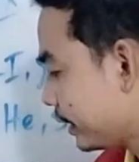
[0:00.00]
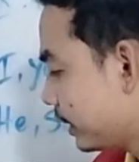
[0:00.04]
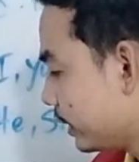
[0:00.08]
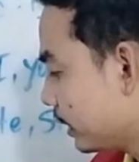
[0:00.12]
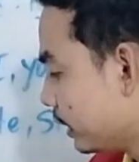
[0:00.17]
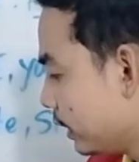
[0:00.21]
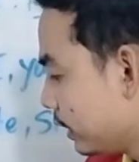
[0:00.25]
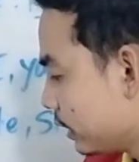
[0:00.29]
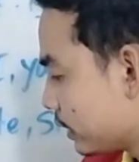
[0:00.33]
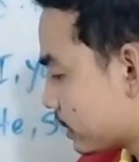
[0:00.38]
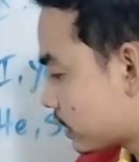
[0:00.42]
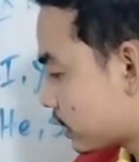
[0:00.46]

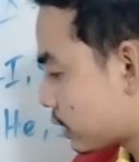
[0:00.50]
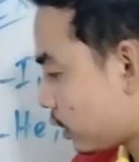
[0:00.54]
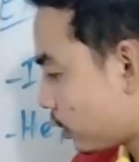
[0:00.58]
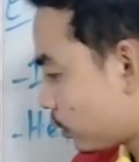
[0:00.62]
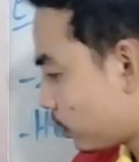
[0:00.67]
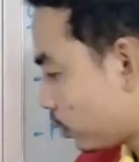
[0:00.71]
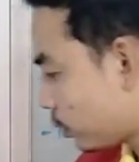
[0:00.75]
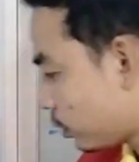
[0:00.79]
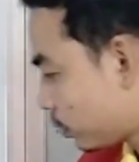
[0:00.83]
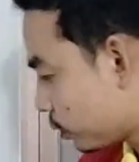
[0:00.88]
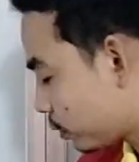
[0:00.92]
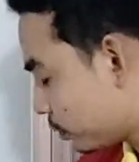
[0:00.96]

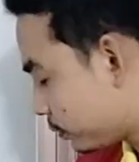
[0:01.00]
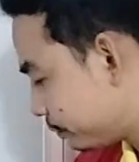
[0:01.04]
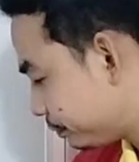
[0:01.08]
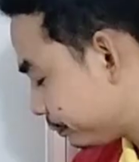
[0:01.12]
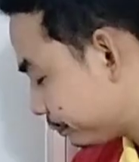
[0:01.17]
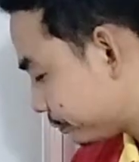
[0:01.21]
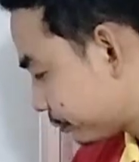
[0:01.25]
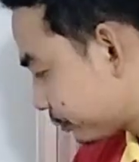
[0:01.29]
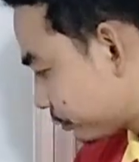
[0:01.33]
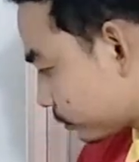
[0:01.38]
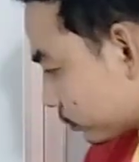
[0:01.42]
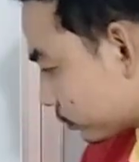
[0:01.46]

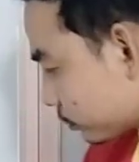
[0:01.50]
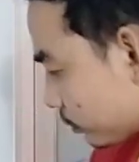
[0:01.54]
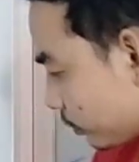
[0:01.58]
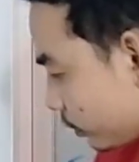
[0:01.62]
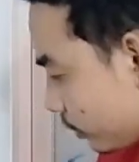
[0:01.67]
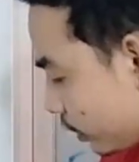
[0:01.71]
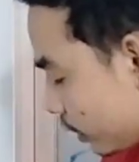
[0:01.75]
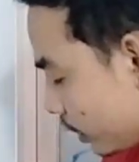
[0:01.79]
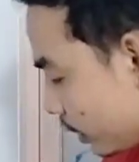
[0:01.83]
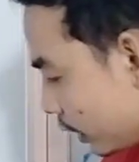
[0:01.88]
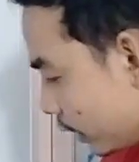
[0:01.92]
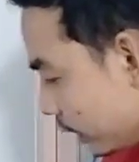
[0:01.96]
So
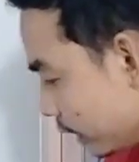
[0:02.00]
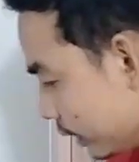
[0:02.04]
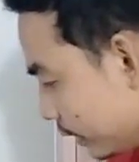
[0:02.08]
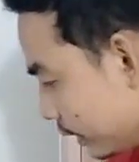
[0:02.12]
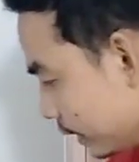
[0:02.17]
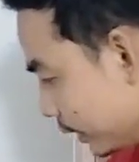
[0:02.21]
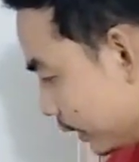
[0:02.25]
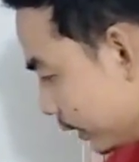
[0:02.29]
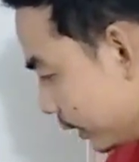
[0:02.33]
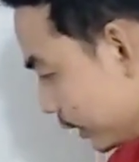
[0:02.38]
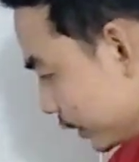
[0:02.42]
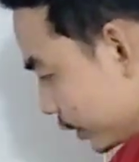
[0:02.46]

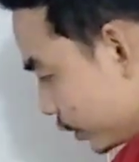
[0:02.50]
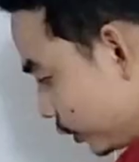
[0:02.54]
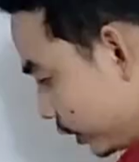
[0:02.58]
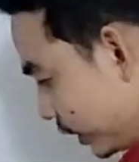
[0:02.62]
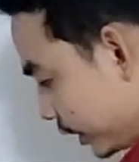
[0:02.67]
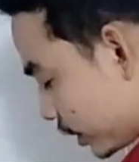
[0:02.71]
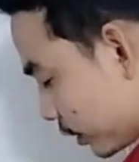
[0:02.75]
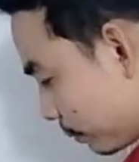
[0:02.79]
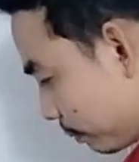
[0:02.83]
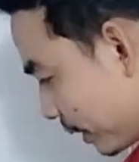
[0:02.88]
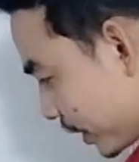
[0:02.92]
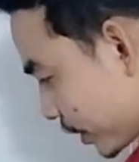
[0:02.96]
you need
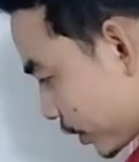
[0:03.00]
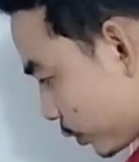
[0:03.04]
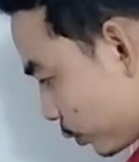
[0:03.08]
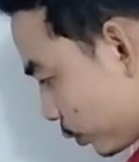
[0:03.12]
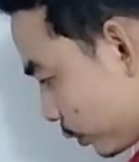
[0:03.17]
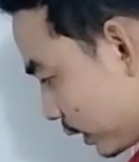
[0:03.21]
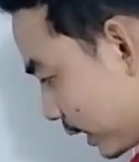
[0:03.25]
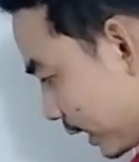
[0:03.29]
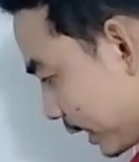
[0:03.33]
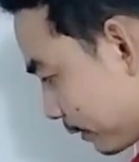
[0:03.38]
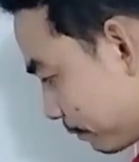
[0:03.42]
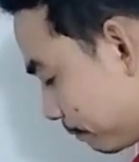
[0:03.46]
to make sure
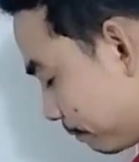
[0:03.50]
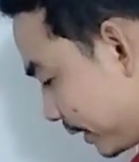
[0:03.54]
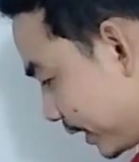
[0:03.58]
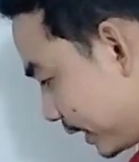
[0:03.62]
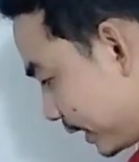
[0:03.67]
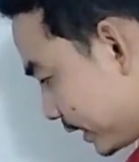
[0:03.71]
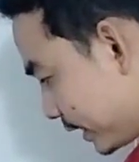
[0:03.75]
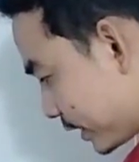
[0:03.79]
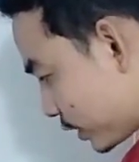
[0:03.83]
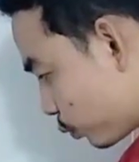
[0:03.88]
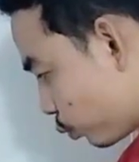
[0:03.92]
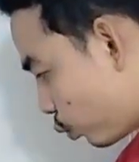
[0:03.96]
that with
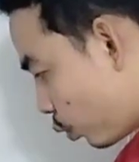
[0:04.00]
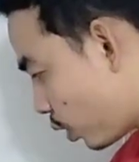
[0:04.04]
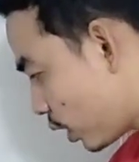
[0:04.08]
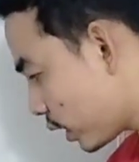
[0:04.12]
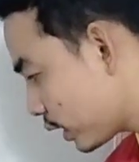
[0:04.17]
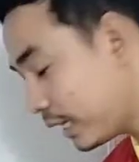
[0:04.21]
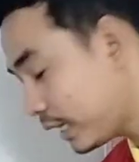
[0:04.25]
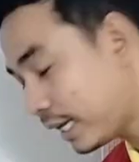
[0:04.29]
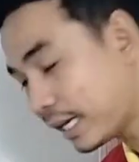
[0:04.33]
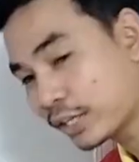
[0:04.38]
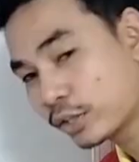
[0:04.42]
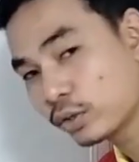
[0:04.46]
this
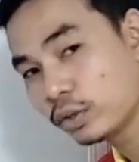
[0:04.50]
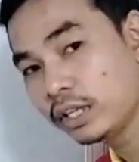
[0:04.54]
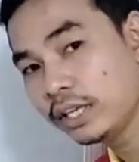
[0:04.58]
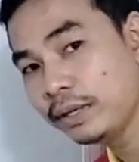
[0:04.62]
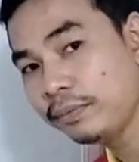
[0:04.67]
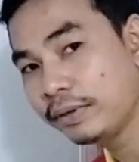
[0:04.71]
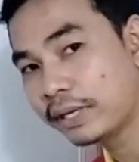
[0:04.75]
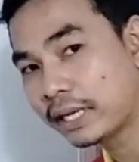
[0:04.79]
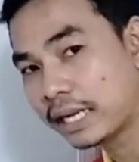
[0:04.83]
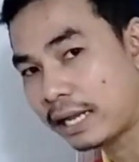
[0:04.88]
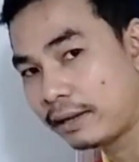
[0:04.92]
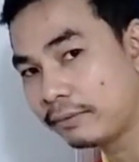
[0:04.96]
one actually
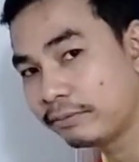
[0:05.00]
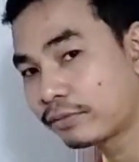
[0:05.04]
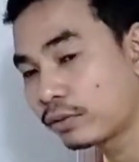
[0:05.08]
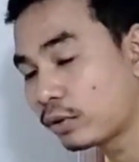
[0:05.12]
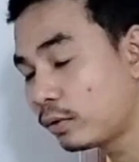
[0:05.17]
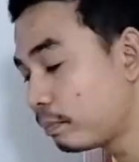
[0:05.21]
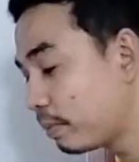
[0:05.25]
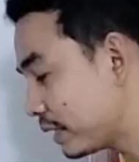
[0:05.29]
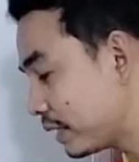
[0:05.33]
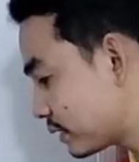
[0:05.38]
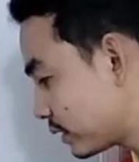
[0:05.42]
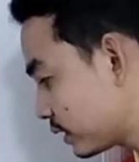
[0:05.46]
we come from
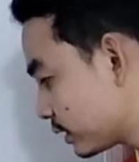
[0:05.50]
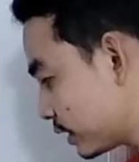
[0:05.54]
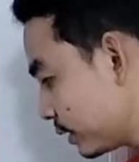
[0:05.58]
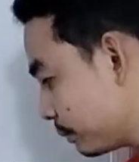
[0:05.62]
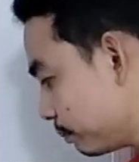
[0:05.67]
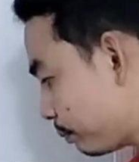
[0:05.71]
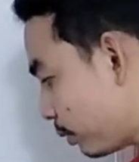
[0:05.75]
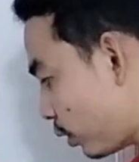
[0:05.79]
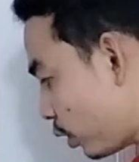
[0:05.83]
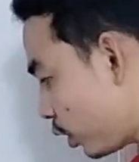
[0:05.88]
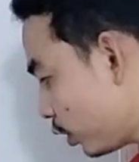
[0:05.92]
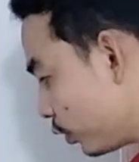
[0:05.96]
present
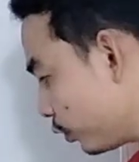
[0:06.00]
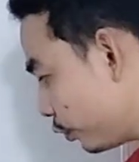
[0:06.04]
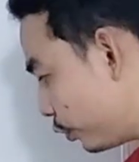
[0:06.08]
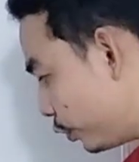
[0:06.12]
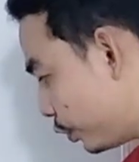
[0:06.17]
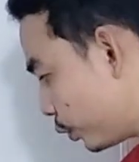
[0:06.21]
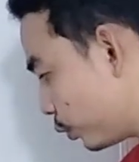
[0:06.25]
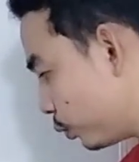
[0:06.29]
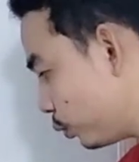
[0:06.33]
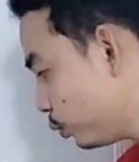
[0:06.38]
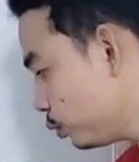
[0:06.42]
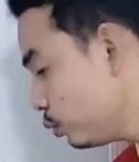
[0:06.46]
simple,
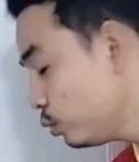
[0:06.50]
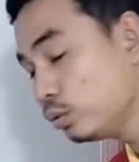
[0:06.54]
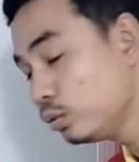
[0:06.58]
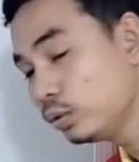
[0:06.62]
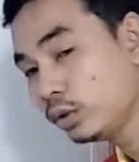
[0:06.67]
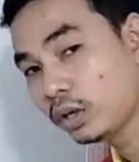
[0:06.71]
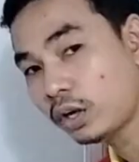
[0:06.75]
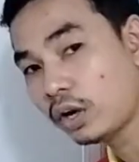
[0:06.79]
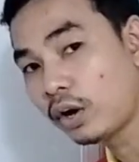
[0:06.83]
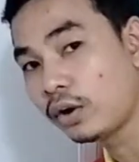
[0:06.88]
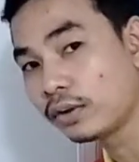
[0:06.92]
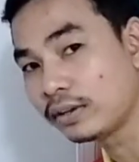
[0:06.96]
do
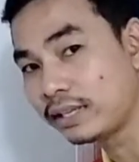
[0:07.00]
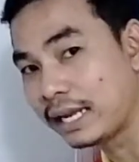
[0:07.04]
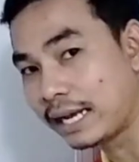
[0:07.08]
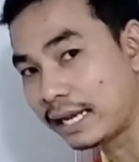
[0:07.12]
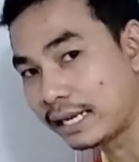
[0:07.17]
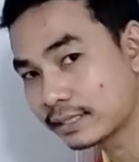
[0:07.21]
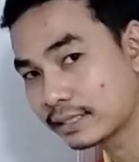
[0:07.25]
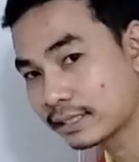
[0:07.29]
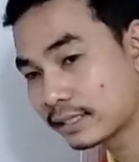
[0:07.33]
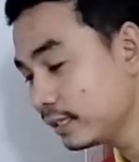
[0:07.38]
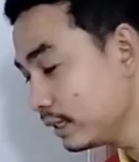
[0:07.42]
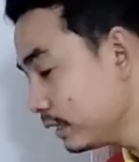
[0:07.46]
or
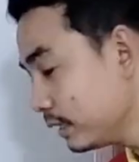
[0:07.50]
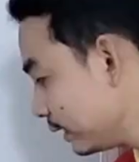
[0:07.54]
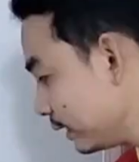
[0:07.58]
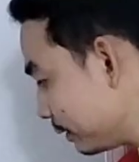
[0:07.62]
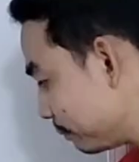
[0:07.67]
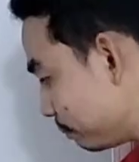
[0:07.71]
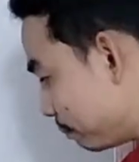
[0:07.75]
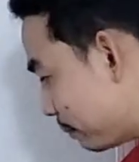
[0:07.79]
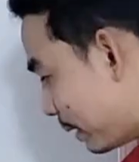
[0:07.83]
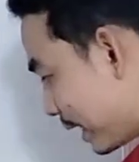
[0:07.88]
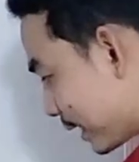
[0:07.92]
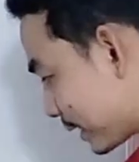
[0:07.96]
does.
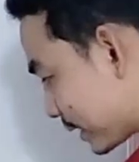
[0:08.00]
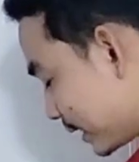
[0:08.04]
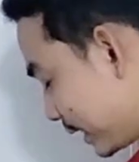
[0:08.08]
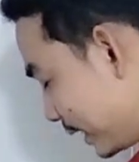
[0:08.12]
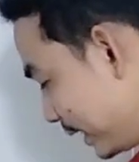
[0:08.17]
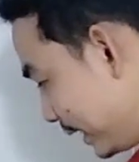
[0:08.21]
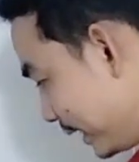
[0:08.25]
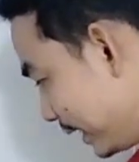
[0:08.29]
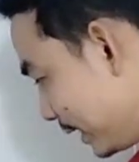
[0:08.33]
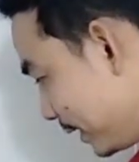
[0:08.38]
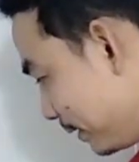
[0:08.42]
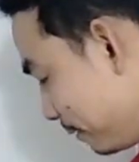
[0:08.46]
But
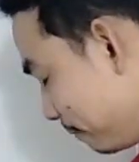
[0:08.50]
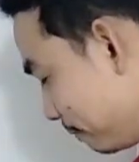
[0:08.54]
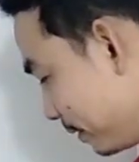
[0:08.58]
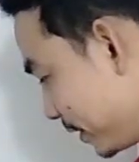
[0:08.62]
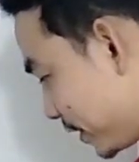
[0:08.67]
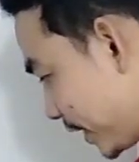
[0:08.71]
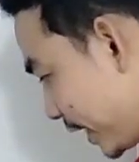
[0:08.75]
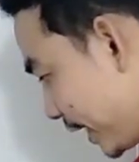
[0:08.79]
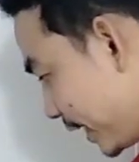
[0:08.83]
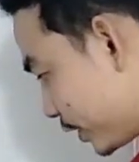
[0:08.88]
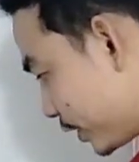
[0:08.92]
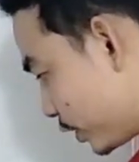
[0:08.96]
here we
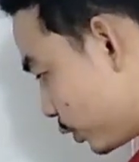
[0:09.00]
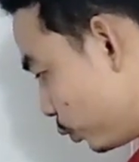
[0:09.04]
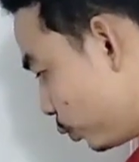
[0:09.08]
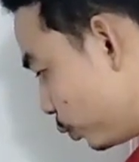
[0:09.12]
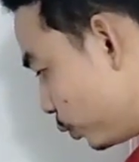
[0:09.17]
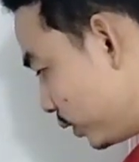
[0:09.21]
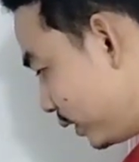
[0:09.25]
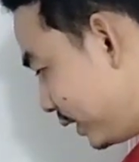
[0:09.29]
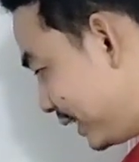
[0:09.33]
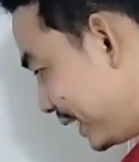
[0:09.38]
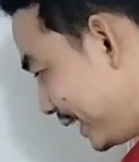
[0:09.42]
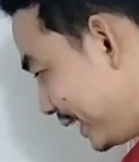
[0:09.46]
change
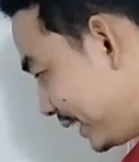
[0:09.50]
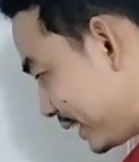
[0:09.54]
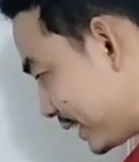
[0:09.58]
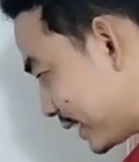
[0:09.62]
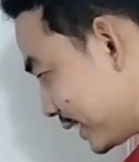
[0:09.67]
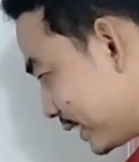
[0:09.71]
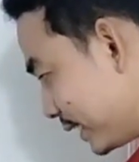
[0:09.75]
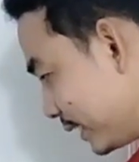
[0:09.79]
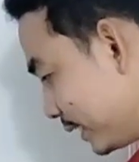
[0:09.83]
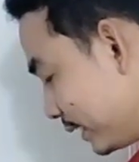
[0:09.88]
to did.